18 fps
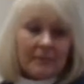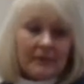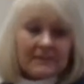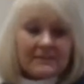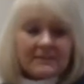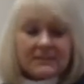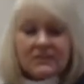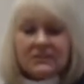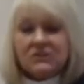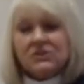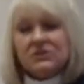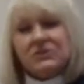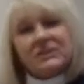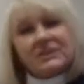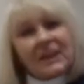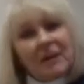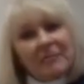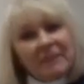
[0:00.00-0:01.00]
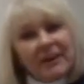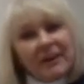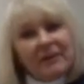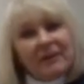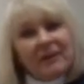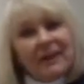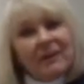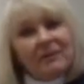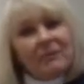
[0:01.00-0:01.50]
assistance, you just come
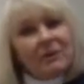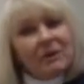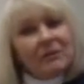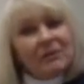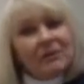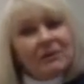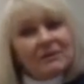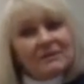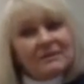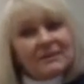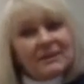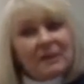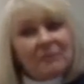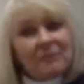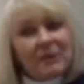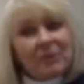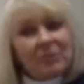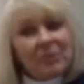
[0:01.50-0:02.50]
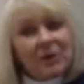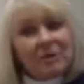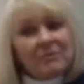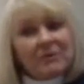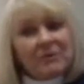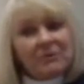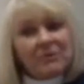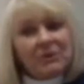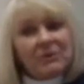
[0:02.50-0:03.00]
here and we will set up an
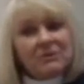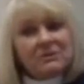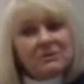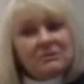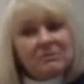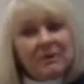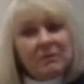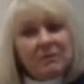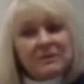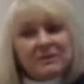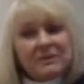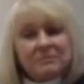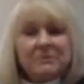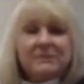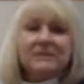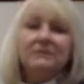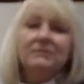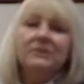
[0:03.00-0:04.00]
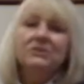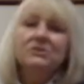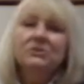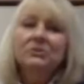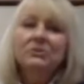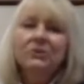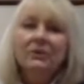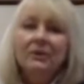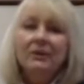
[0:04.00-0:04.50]
appointment for you to meet with a specific
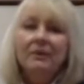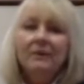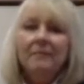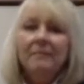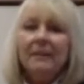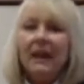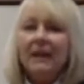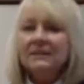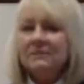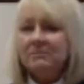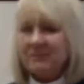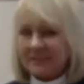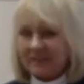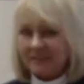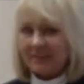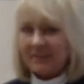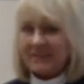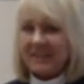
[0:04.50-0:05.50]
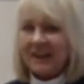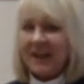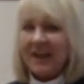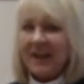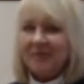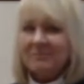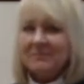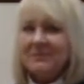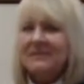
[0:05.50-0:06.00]
tutor, specific
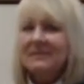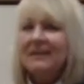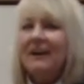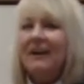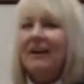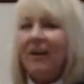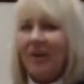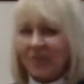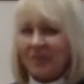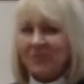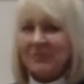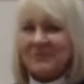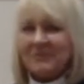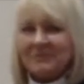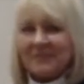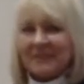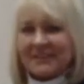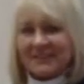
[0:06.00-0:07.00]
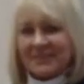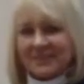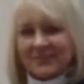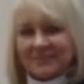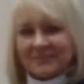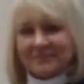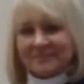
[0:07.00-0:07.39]
times, all through the semester.